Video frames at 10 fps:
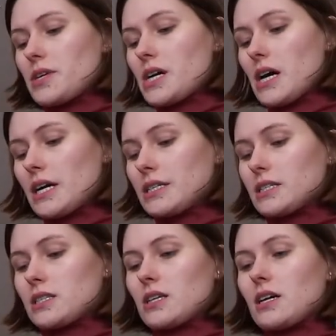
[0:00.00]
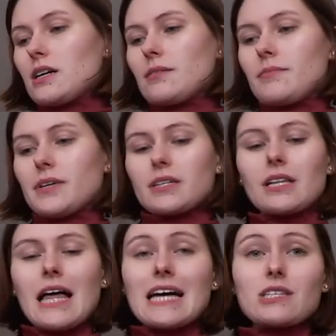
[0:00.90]
we got some
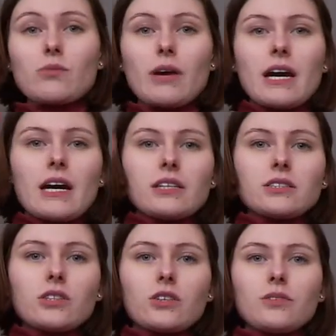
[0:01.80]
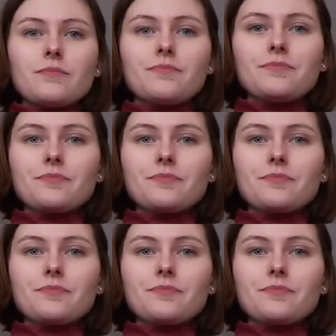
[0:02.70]
glassware, a little,